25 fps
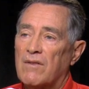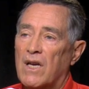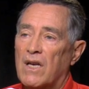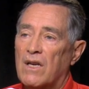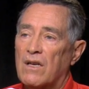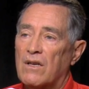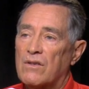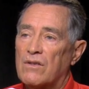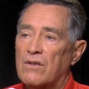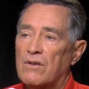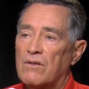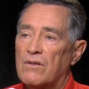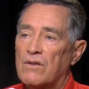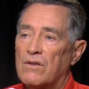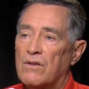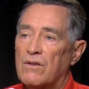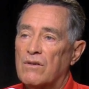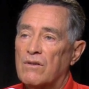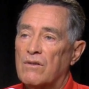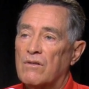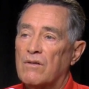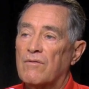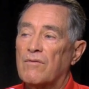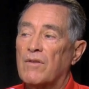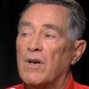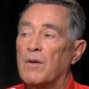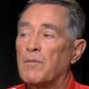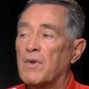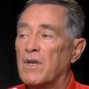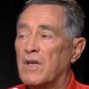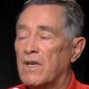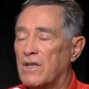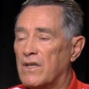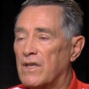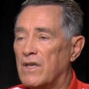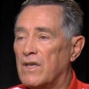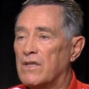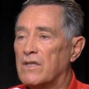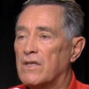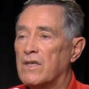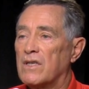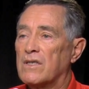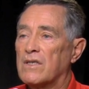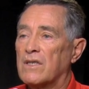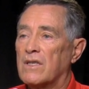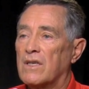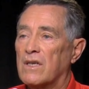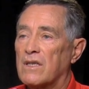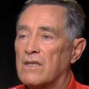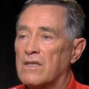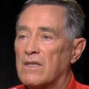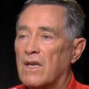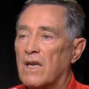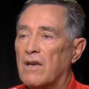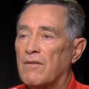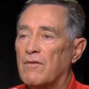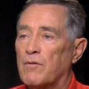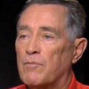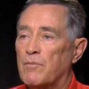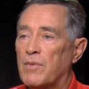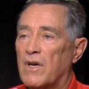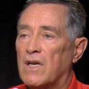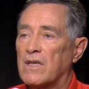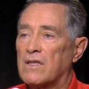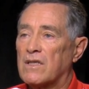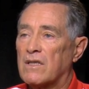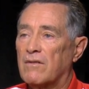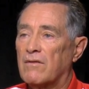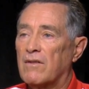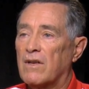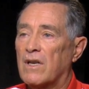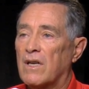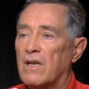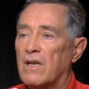attitude too if I'm going to teach these kids to have a positive